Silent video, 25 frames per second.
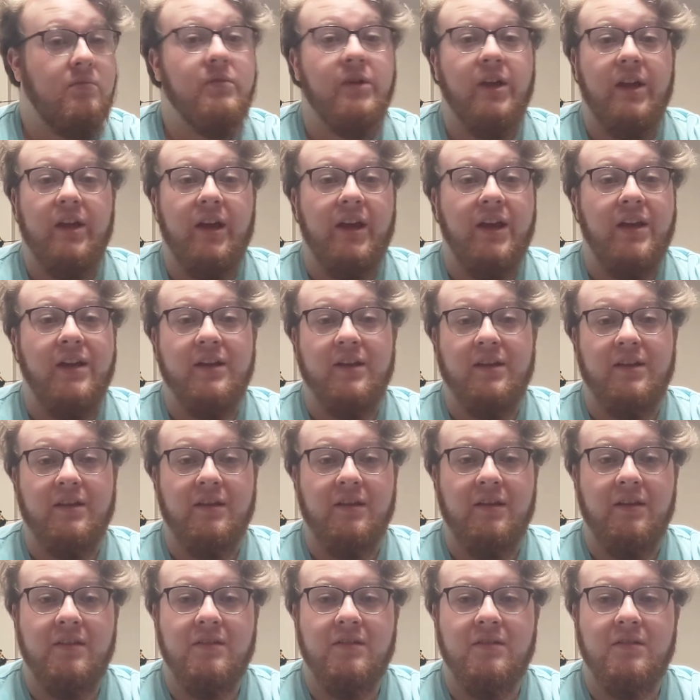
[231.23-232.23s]
editing
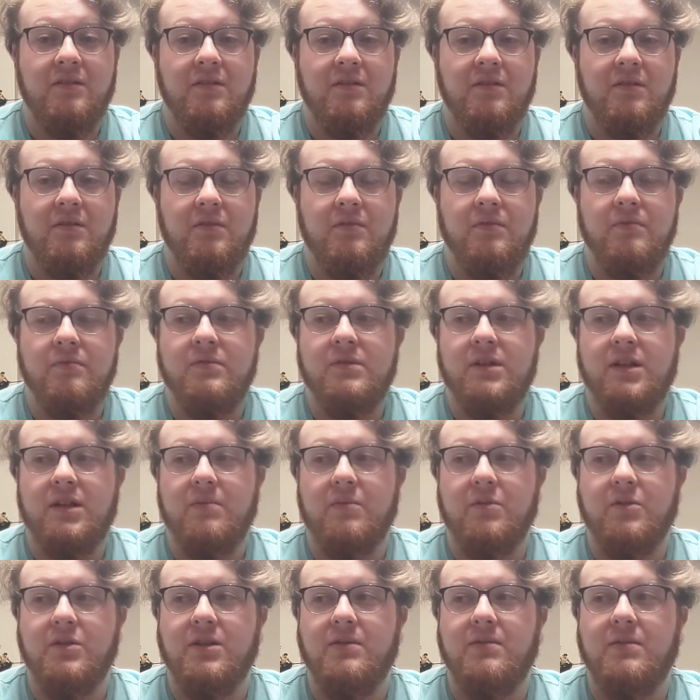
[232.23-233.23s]
that, you know, take
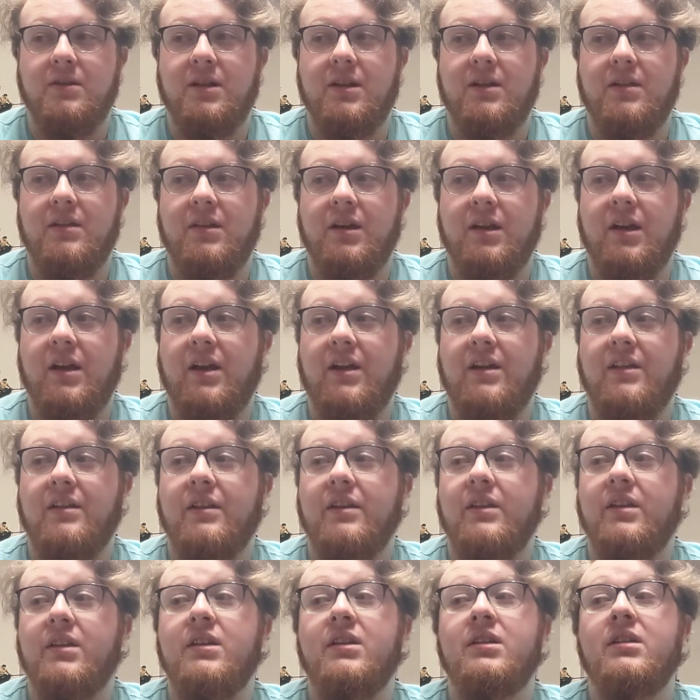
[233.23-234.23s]
more time to edit that
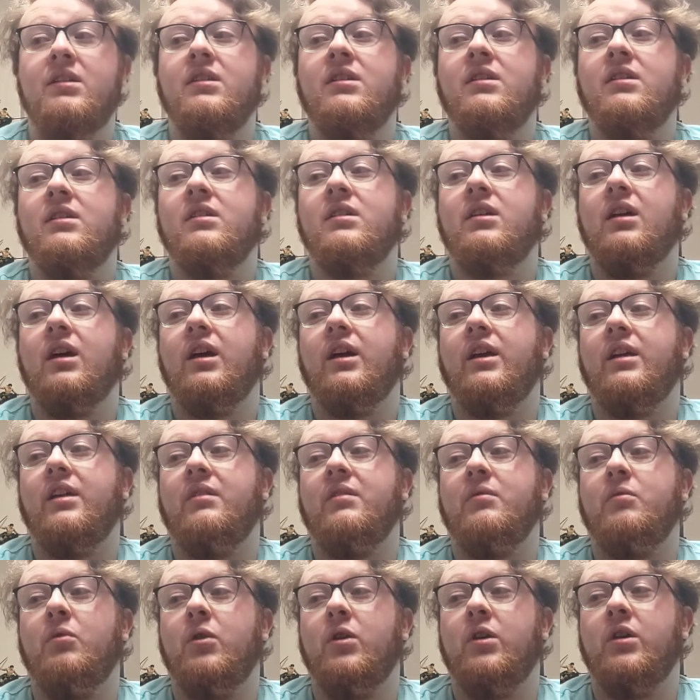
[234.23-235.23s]
highlight,
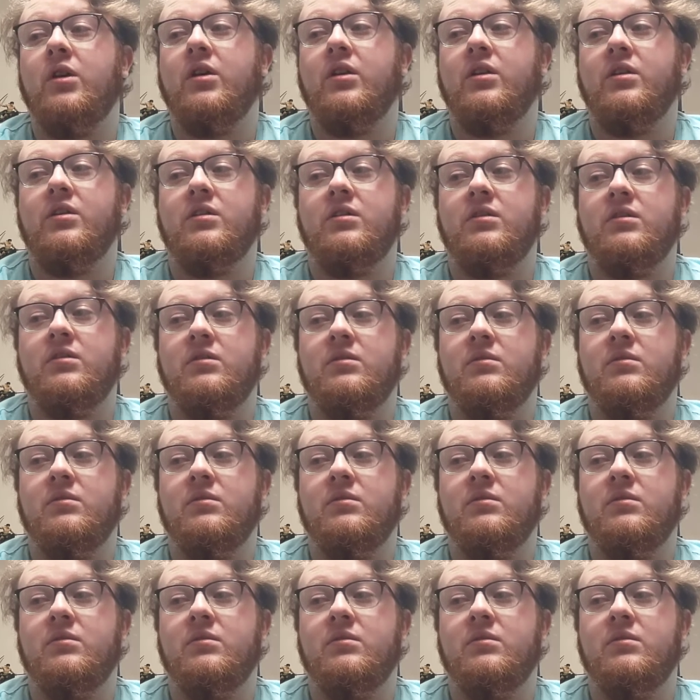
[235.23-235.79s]
like, work on